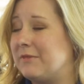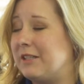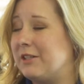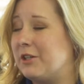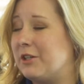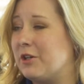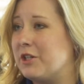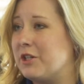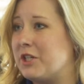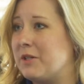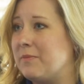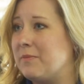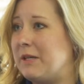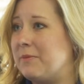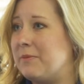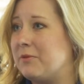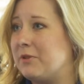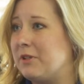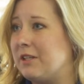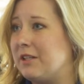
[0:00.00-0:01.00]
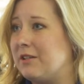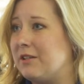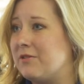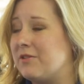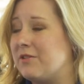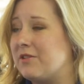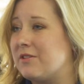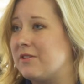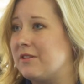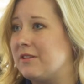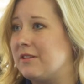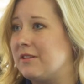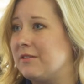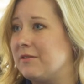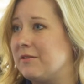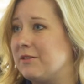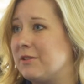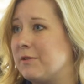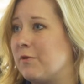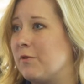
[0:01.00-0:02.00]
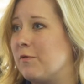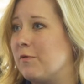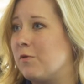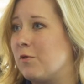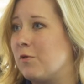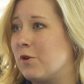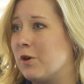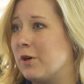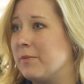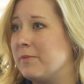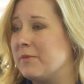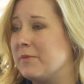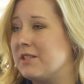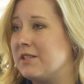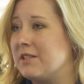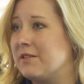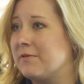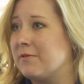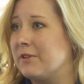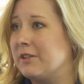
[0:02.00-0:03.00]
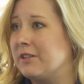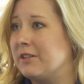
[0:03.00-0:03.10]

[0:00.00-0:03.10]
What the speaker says: encouraging people to use different forms and